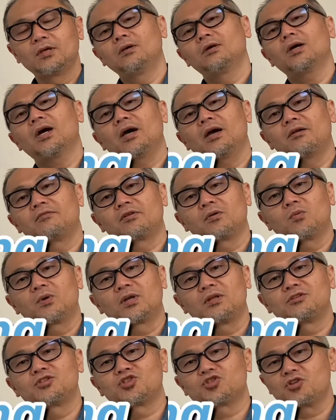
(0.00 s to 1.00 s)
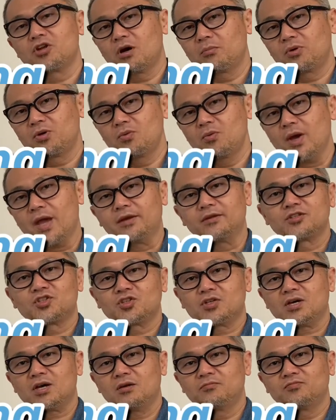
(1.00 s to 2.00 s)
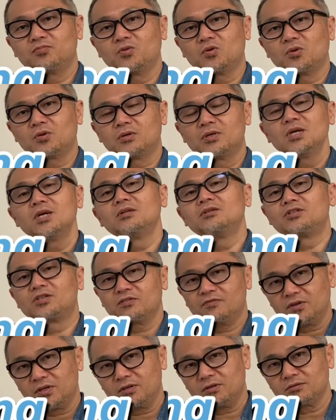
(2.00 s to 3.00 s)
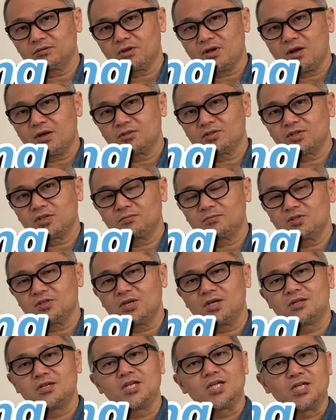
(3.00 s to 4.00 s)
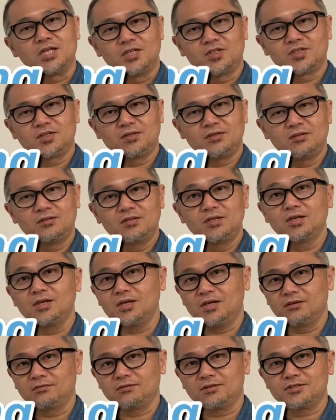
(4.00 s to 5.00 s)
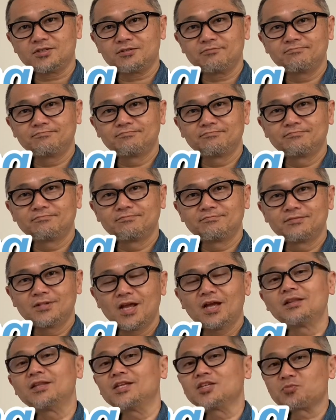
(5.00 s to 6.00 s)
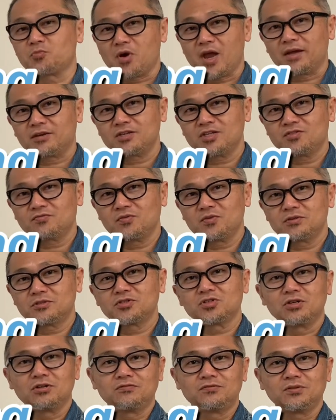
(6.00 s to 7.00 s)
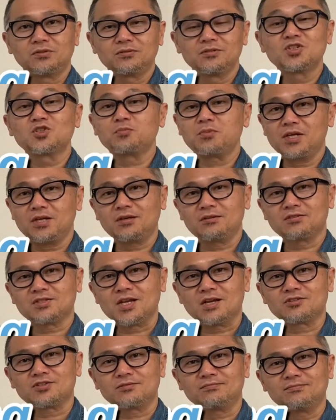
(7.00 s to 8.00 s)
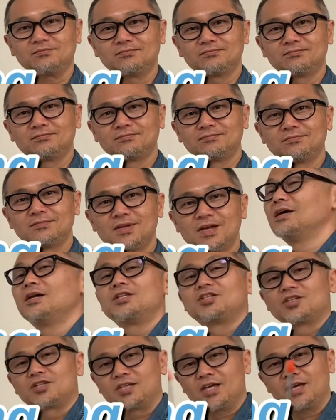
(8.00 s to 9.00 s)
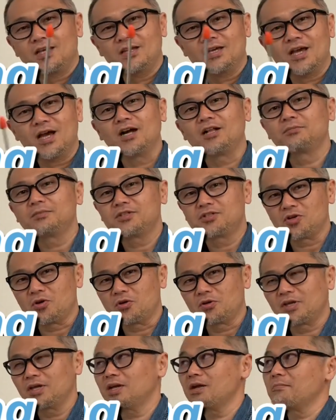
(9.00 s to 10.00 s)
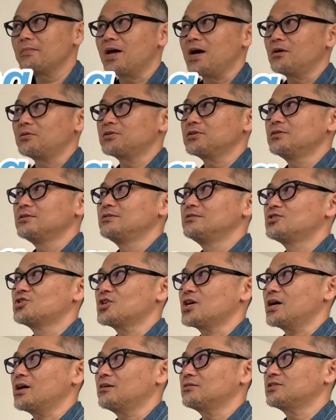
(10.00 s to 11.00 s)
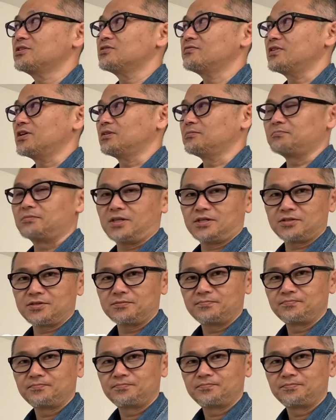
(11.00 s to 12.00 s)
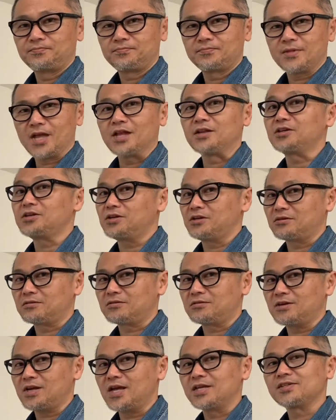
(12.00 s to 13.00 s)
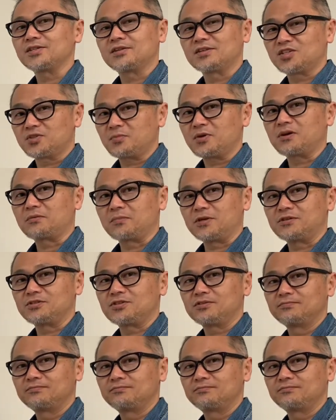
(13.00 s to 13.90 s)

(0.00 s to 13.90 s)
Hi everyone, it's Shinobu and it's time for Difficult Concepts in Easy English. Let's practice for the TOEFL speaking section. Today I'll be talking about child development, and here is an experiment.